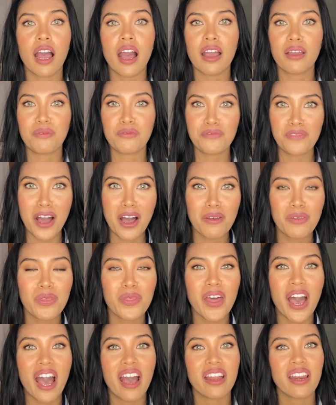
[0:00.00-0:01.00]
I found
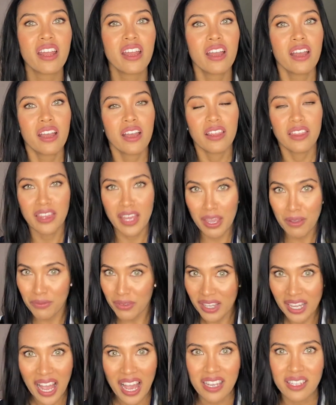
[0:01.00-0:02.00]
that they've
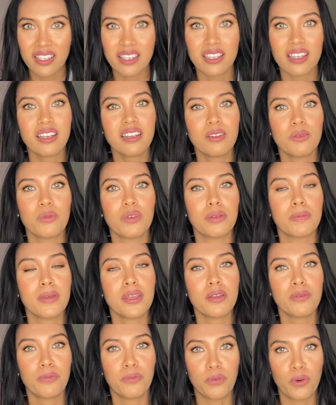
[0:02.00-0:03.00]
lasted with
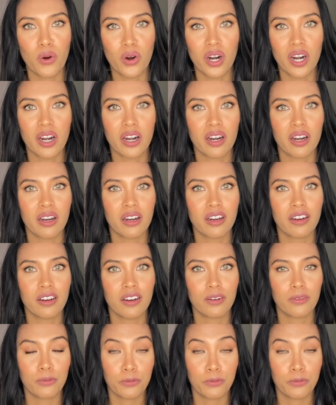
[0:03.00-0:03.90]
me for